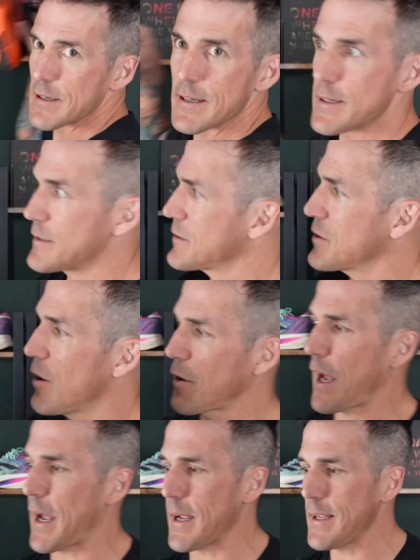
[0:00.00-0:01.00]
it is.
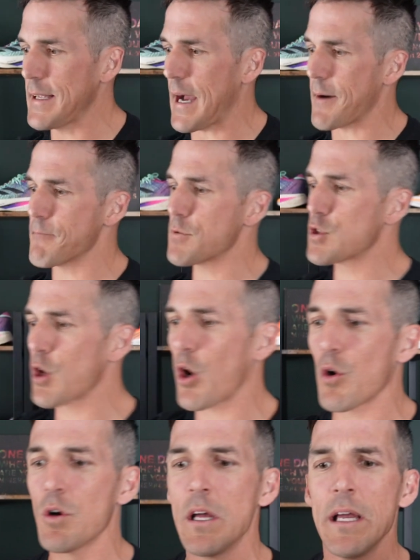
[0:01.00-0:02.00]
Okay, yeah.
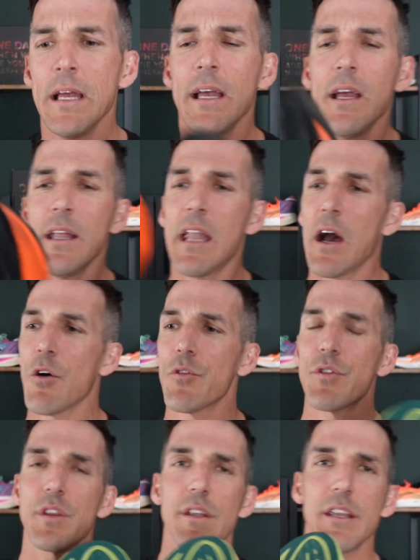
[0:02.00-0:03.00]
So now
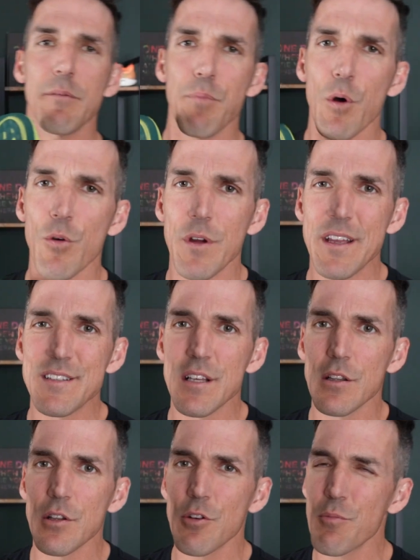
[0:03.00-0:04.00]
the Tempo is
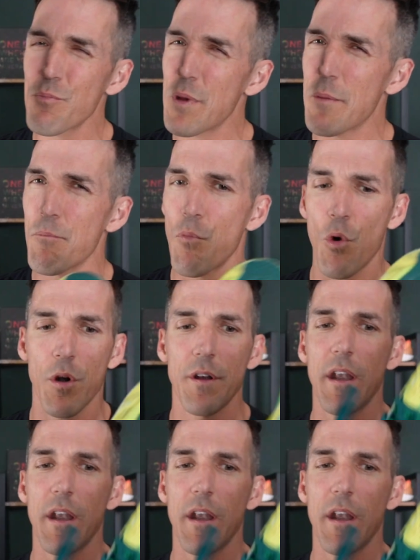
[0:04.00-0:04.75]
a little bit more